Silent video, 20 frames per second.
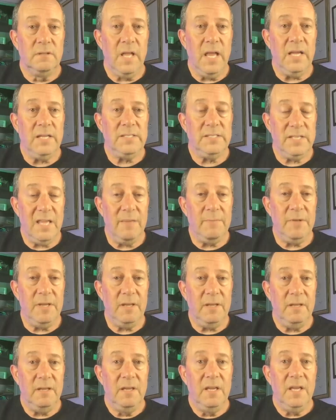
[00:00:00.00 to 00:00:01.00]
Like
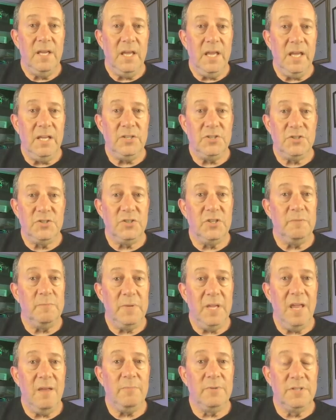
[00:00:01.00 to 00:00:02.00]
Semi, it should
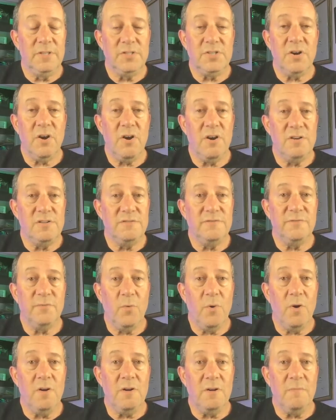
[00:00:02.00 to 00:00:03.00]
be able to charge
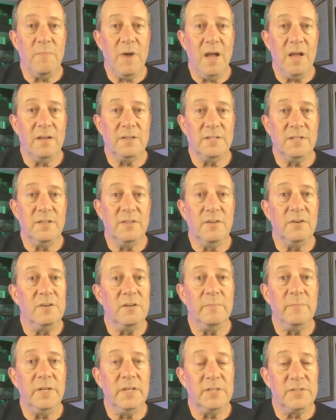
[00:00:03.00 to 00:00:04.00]
400 miles in
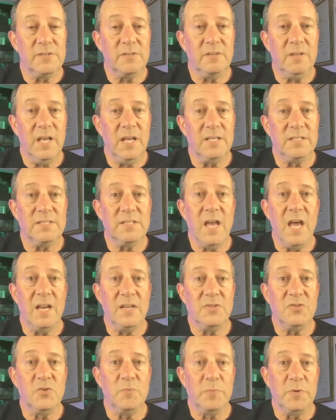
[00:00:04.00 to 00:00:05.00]
30 minutes or less at a
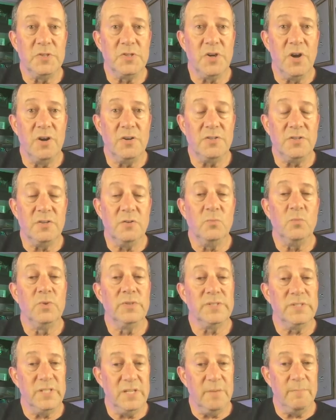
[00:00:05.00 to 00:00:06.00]
supercharger. We'll
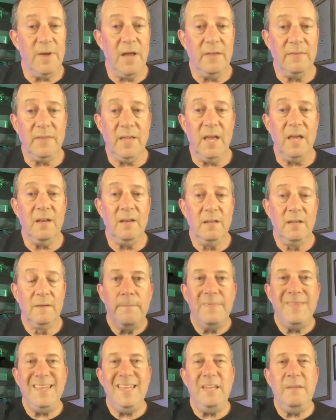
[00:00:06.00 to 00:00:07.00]
see about that.
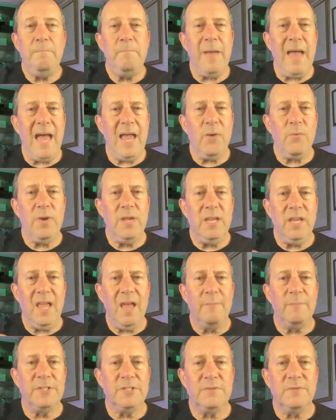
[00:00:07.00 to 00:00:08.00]
The battery
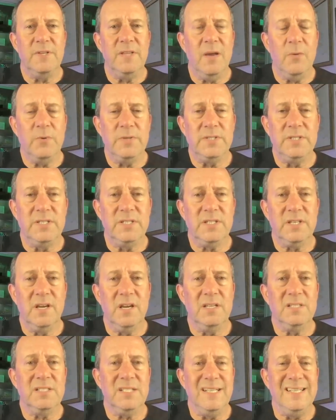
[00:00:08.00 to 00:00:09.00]
chemistry that was
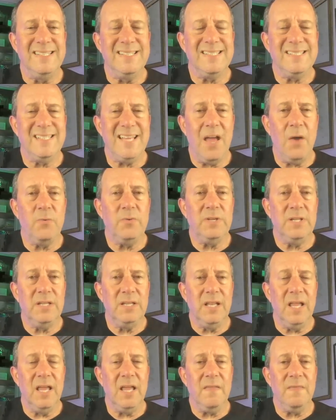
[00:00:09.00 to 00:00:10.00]
discussed, it sounded
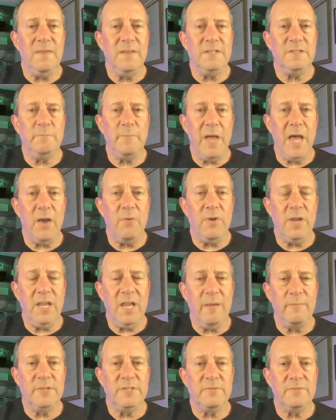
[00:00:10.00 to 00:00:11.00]
like this battery
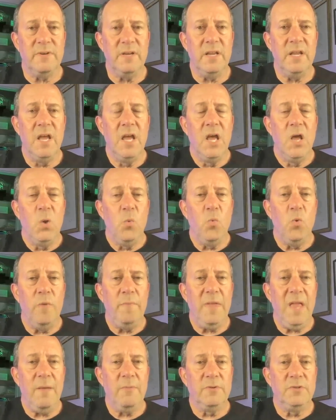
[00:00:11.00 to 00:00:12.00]
chemistry would
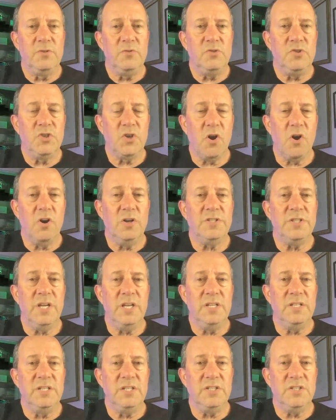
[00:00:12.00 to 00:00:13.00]
be able to charge
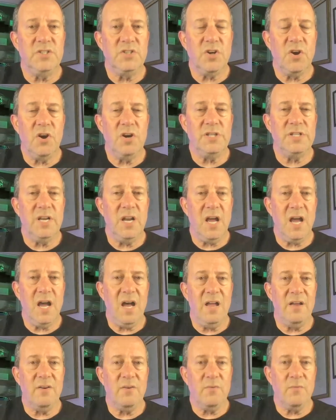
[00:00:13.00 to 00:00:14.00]
and discharge at
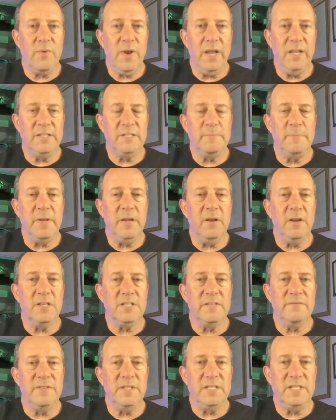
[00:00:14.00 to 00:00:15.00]
higher rates
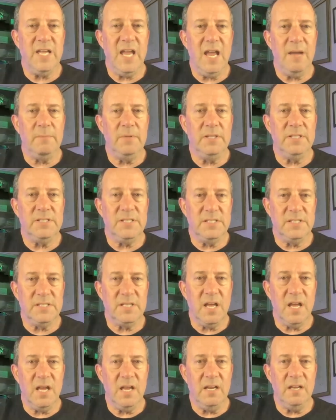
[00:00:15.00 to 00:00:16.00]
because of the tabless
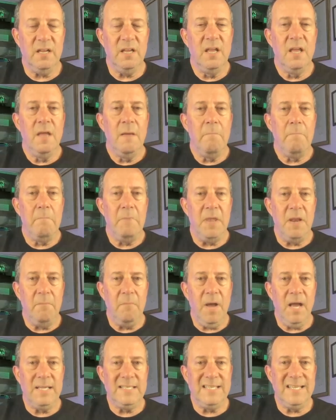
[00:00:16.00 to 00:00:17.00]
design
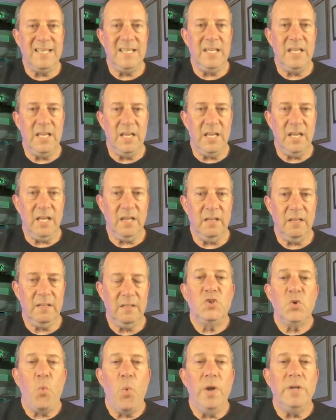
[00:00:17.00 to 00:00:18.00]
minimizing heating.
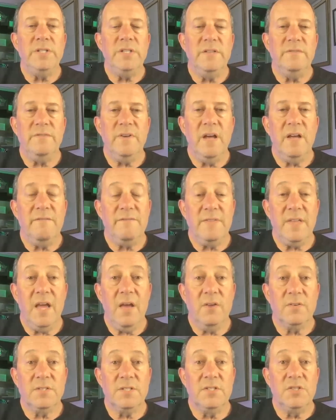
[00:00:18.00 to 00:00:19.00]

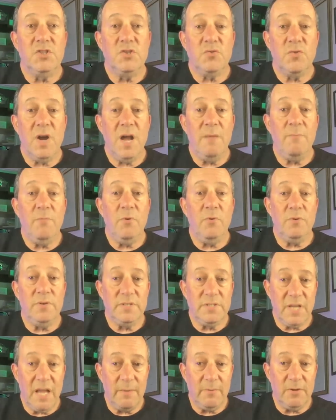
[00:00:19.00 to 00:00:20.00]
25,000 tri-motor
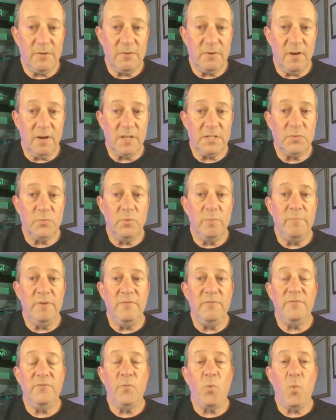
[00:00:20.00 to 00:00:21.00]
Cybertrucks would be
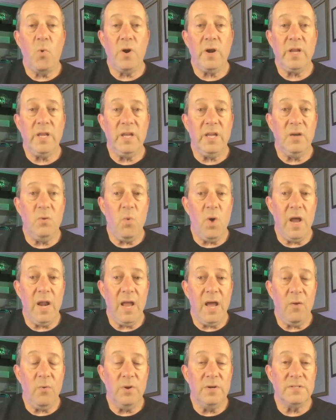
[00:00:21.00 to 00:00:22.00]
4 gigawatt
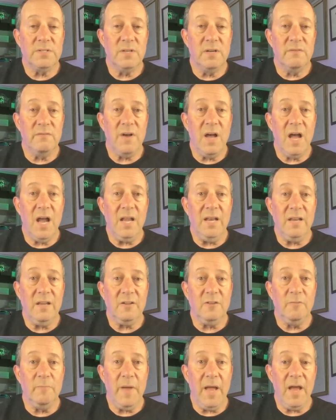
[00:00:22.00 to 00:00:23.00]
hours of high
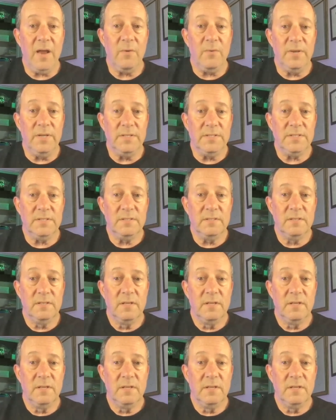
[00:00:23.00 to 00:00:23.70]
nickel batteries.